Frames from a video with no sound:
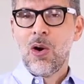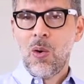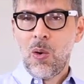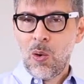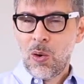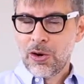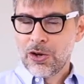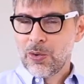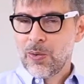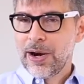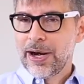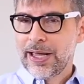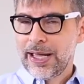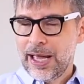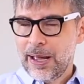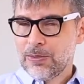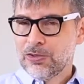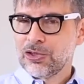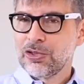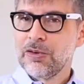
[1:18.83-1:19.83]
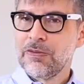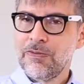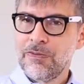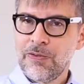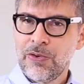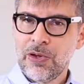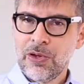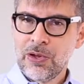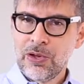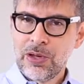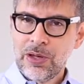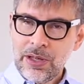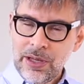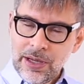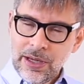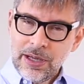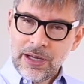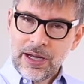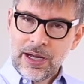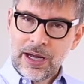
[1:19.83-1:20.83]
or you want to capture a full
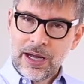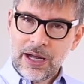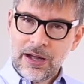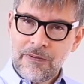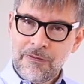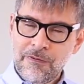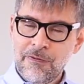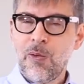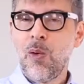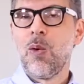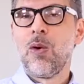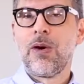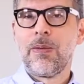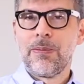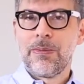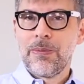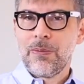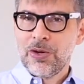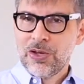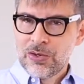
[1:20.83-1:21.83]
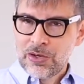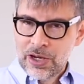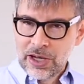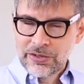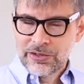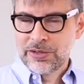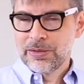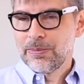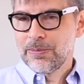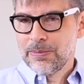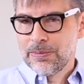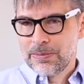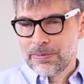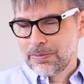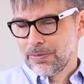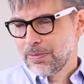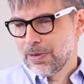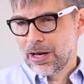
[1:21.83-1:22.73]
form with custom